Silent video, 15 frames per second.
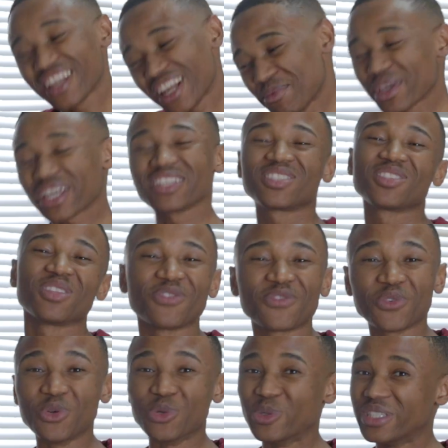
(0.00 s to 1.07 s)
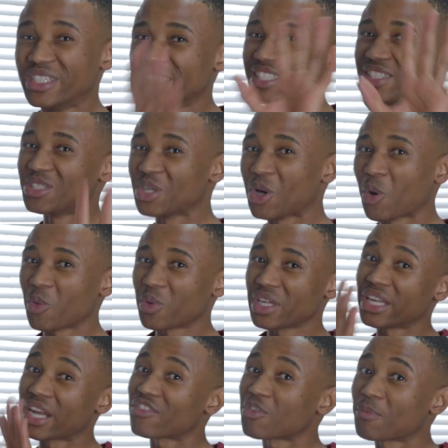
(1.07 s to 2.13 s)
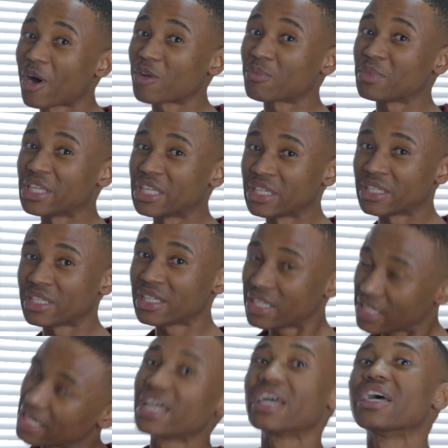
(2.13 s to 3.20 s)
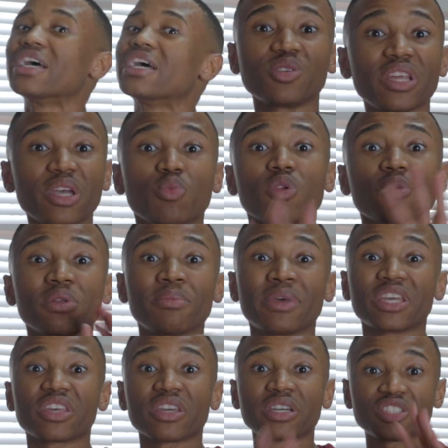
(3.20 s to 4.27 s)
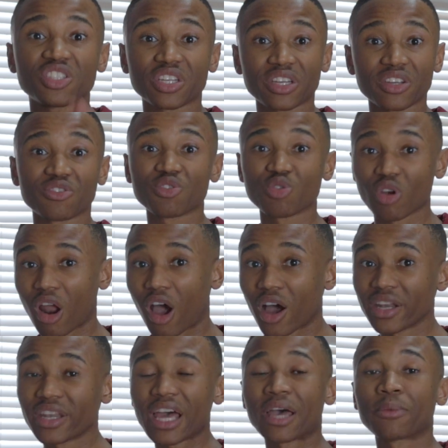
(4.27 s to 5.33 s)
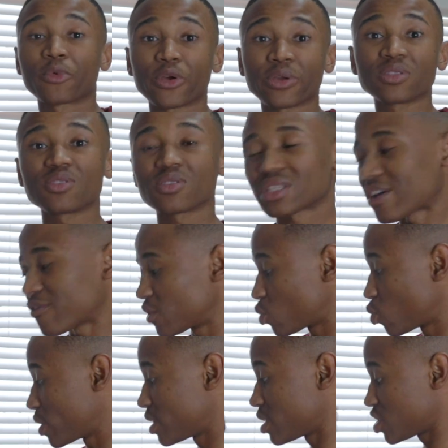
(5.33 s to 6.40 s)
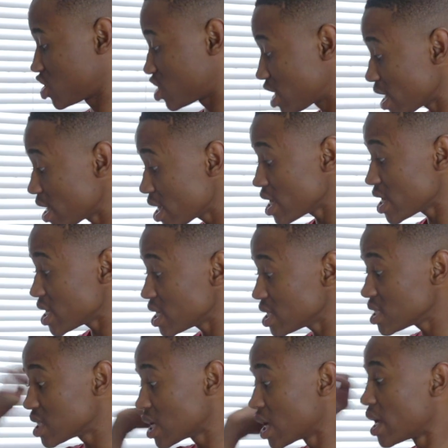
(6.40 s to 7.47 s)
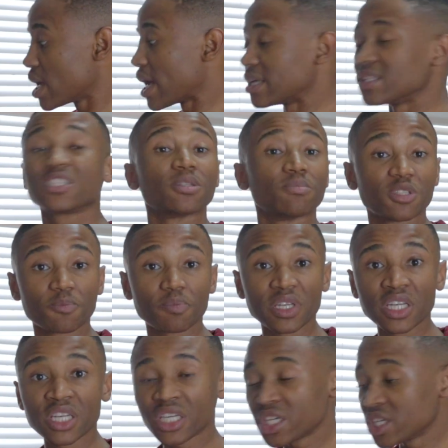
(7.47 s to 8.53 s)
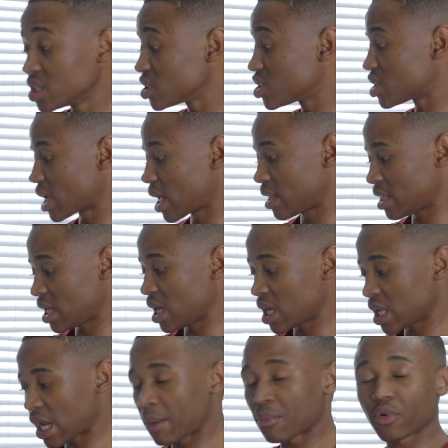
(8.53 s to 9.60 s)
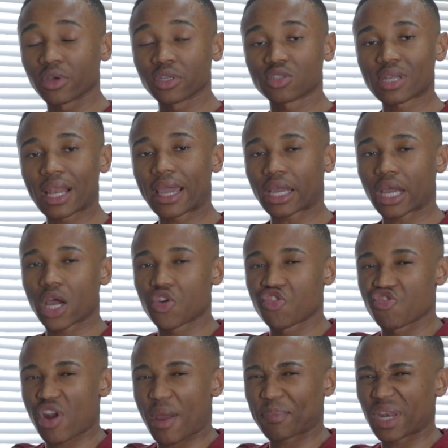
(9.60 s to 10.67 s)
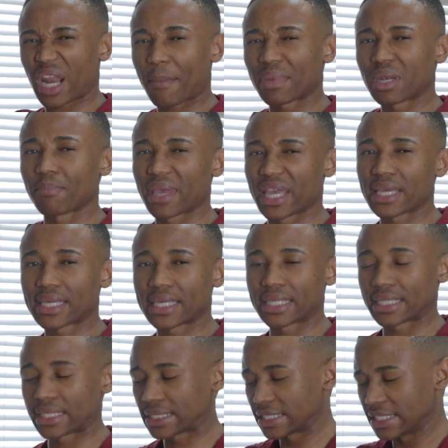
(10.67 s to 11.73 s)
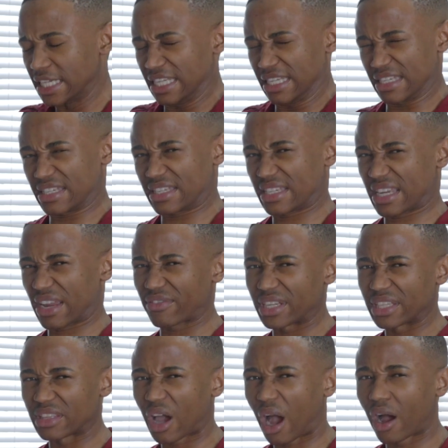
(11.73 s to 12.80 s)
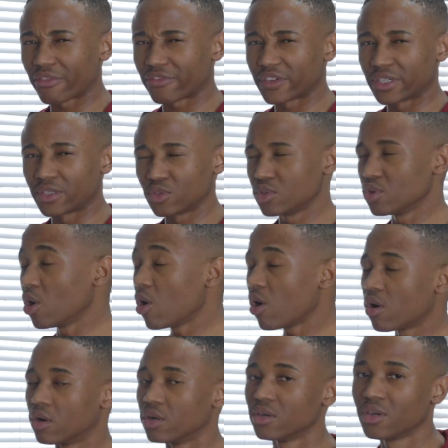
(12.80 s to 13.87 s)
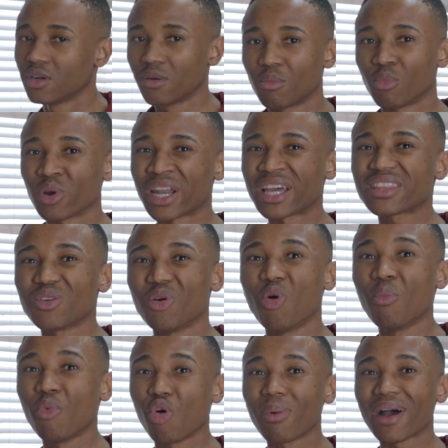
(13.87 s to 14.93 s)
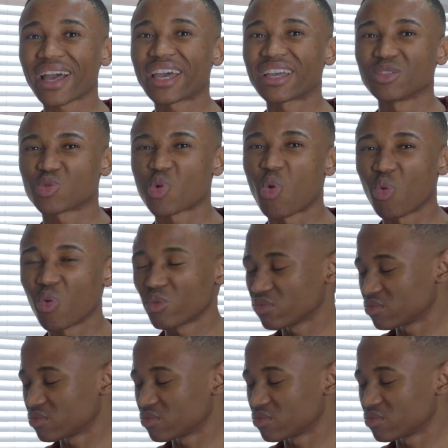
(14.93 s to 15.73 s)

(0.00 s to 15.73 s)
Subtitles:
let me get to the food. You know, enough about me. Today we'll be making a chicken roulade. I'm going to stuff it with cheese and some spinach, and then I'm going to like wrap it up in bacon, shove it in the oven. Yo, monate o mo ba gaetsho.